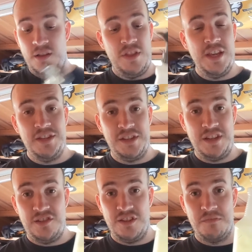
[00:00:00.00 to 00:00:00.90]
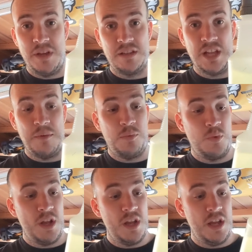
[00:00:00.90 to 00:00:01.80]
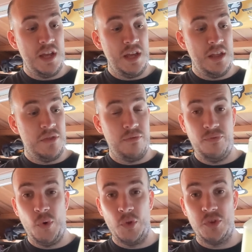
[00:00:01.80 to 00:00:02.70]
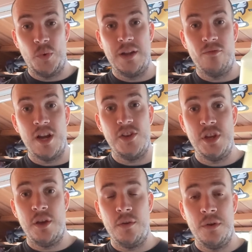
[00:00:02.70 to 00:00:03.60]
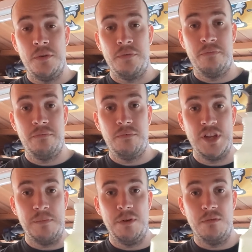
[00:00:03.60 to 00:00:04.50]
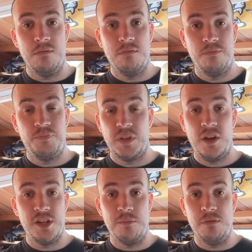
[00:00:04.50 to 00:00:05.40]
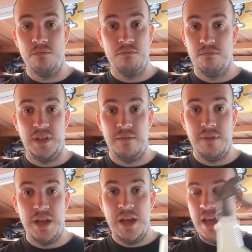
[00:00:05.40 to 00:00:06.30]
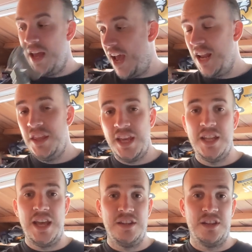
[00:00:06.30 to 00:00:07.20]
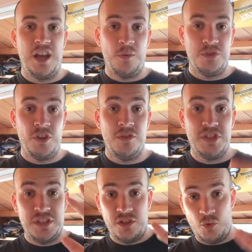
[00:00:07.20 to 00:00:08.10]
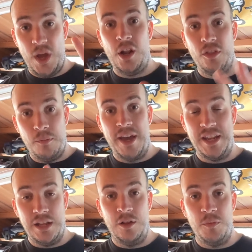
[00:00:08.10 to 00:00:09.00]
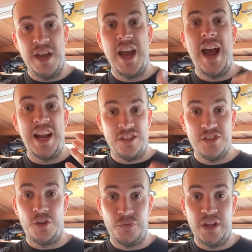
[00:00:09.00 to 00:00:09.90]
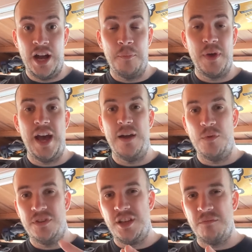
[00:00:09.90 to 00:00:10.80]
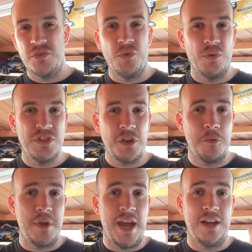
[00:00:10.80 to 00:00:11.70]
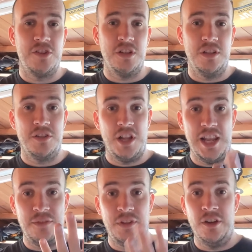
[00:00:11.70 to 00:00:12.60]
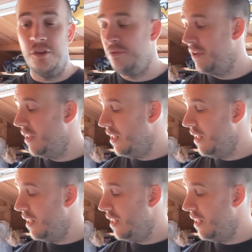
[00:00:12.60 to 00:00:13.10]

This is just mixed up with 4:1 ratio of shampoo, car shampoo. Yeah, anything in there that's going to help dwell on the paint a little bit and soften it up, and with some sort of soapy action that's going to lift it off.